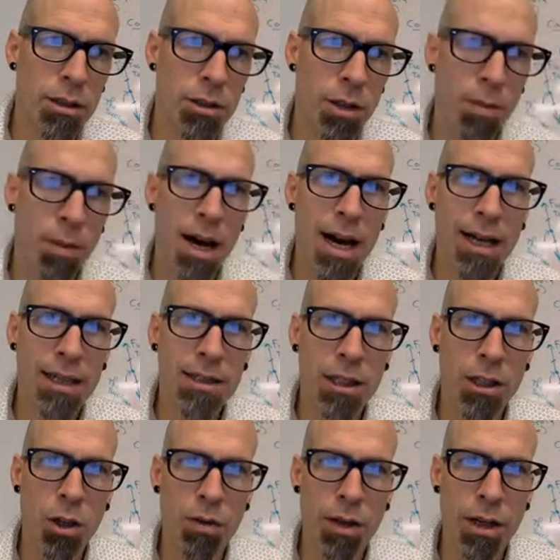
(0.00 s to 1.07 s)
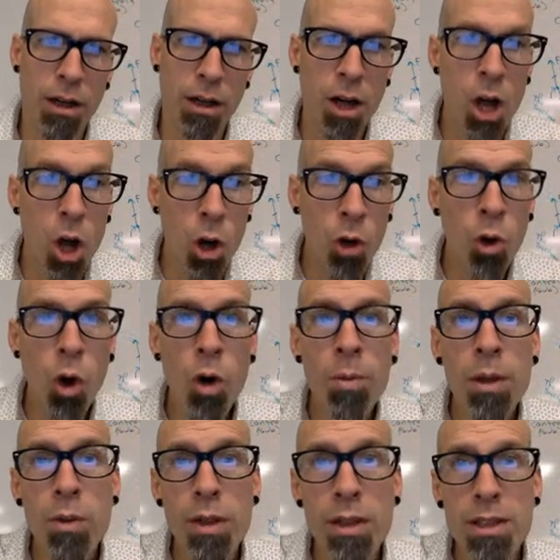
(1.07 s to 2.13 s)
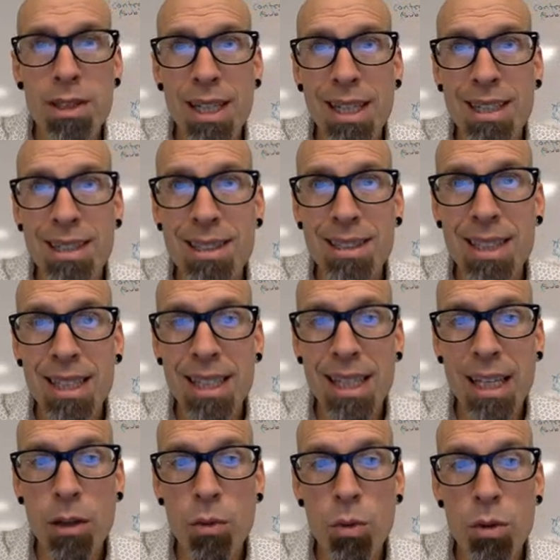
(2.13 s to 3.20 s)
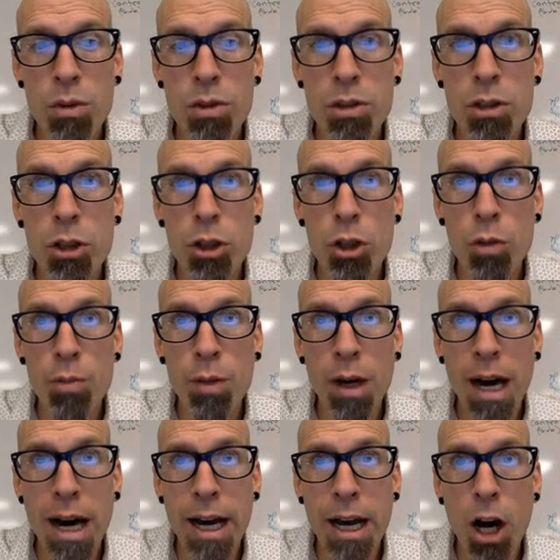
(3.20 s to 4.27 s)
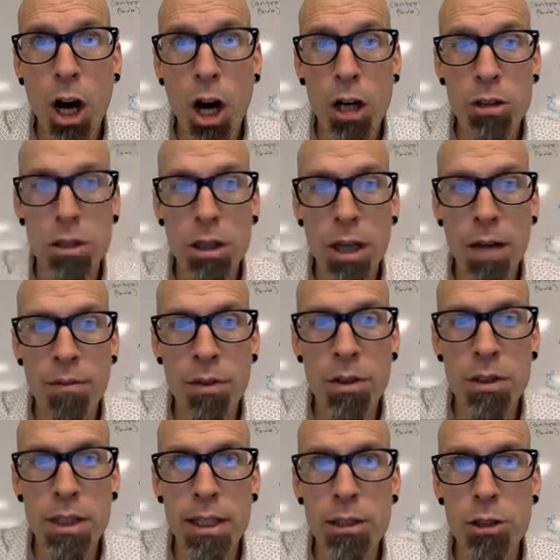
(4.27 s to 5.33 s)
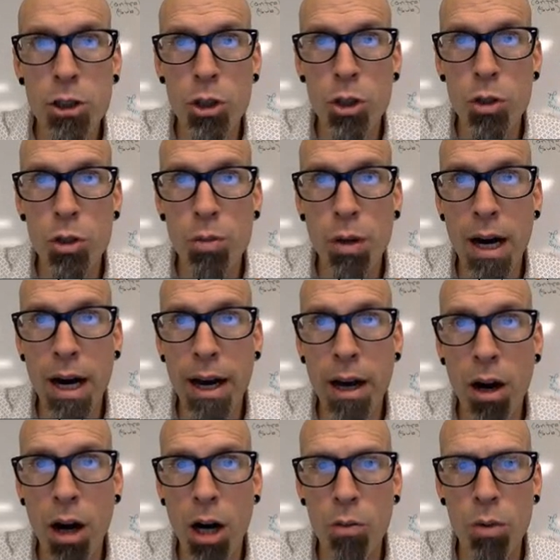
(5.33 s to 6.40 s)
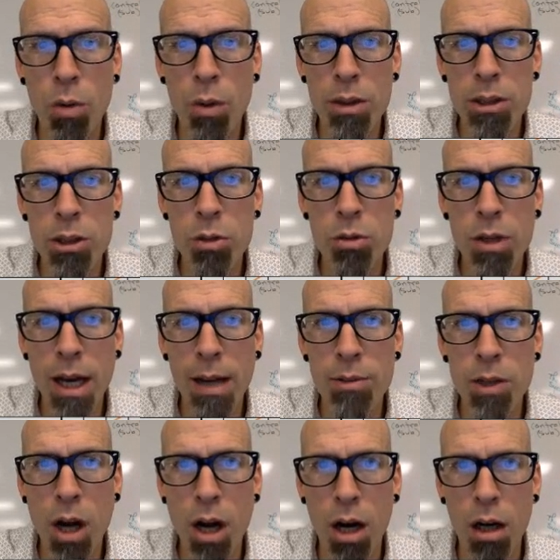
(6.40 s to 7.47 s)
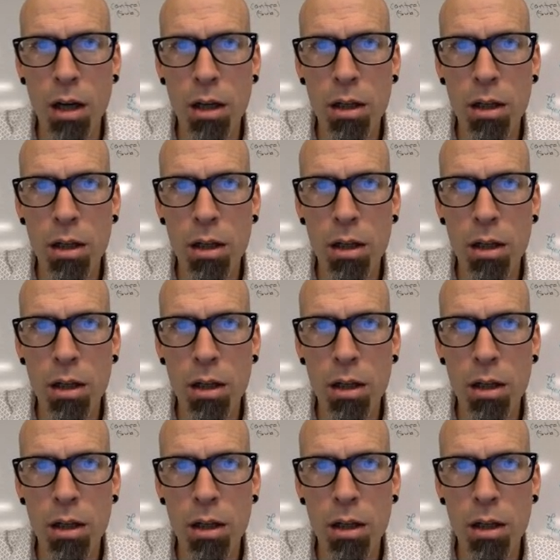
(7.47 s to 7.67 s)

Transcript: a pi sitting over here. Normally we see it C equals 2 pi r. Circumference is 2 pi r. Well, what's 2 times r?